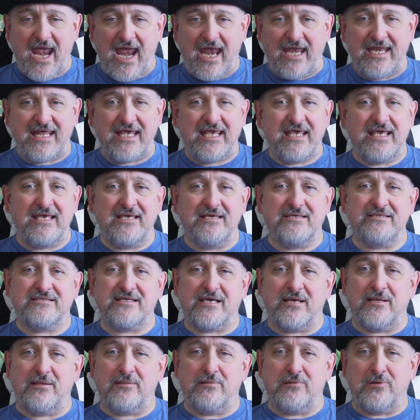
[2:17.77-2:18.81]
And he's
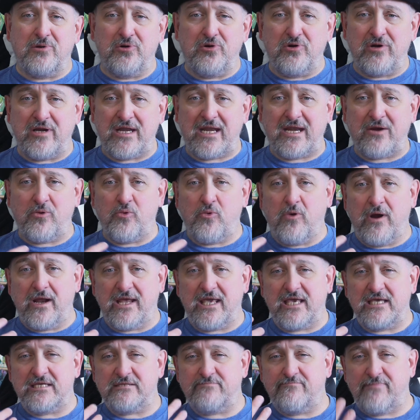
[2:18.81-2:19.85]
learning
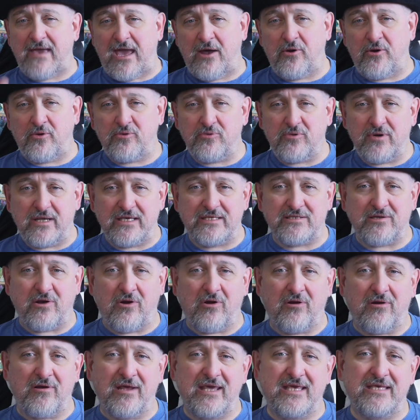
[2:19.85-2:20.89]
what his boundaries
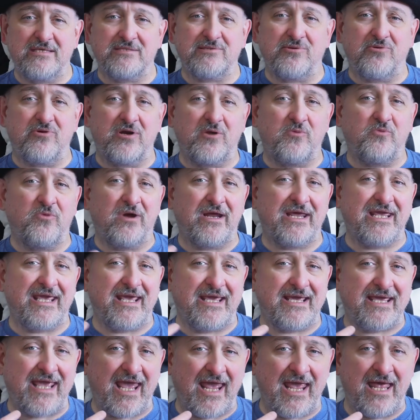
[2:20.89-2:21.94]
are. He's learning what
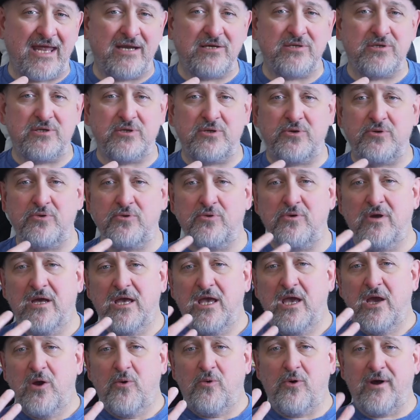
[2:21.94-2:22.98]
he can't do,
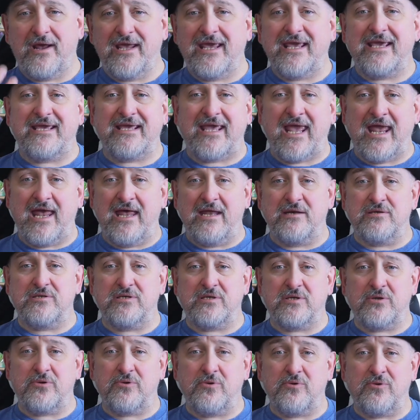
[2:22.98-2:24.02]
what he can't
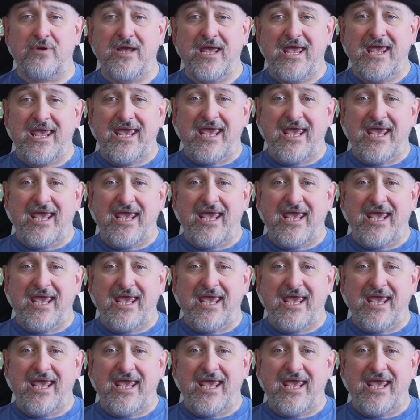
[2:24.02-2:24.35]
do.